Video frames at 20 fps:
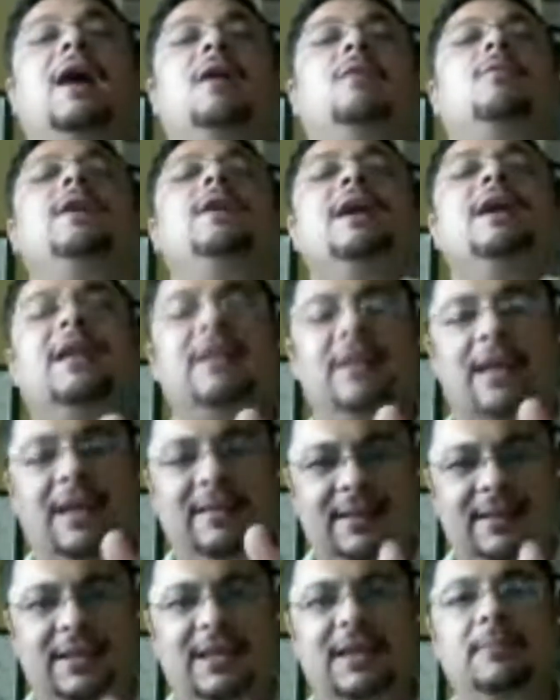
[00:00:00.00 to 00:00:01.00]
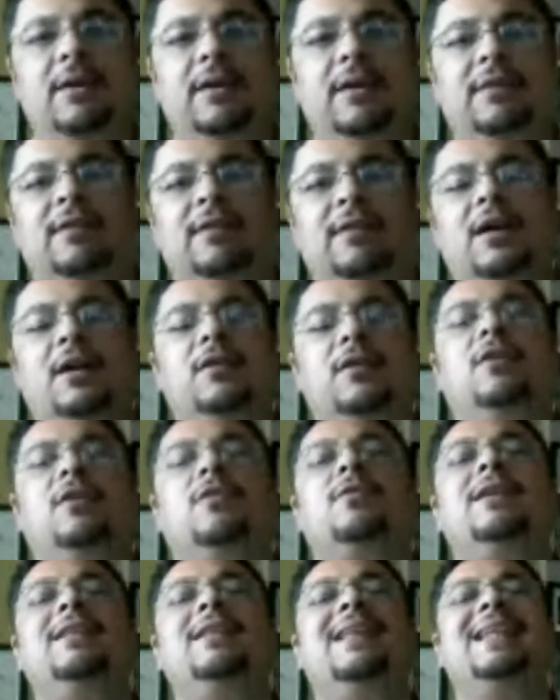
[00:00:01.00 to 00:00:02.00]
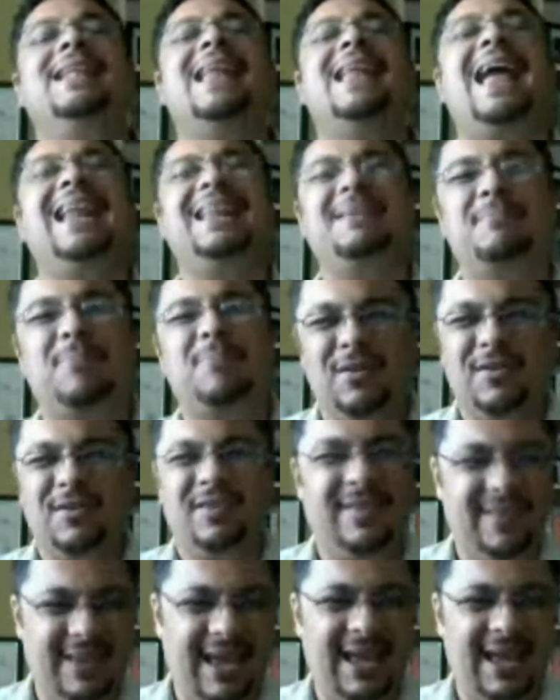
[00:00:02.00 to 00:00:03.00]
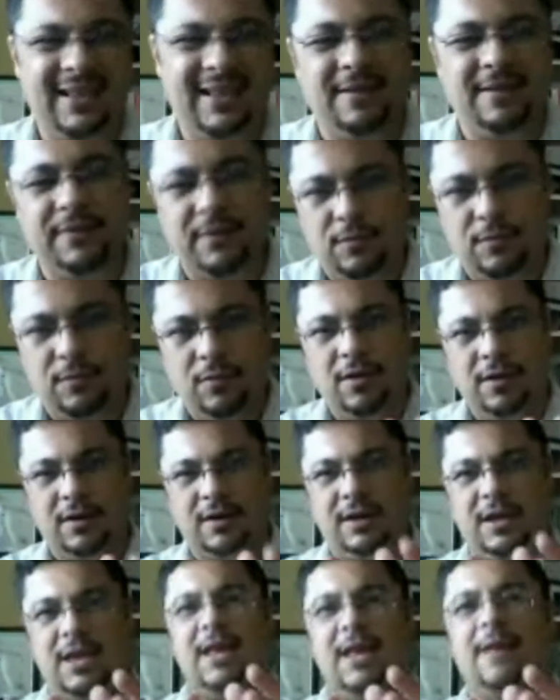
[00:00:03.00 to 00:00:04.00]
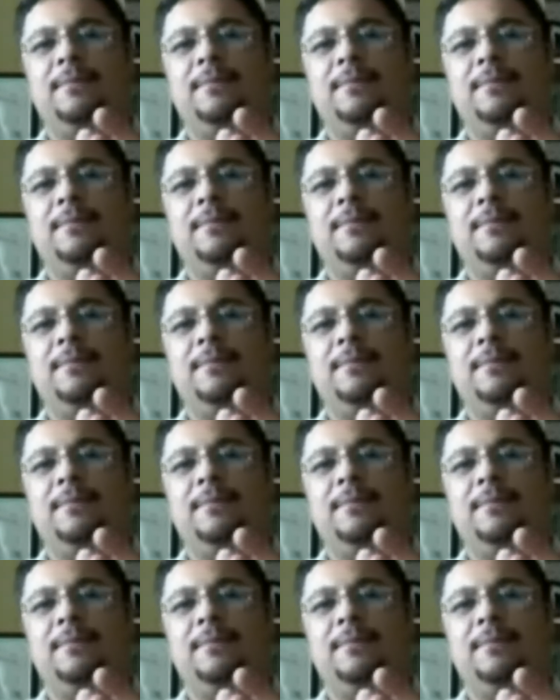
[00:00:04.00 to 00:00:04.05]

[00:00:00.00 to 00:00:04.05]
we as a team are creating the 90% of the work,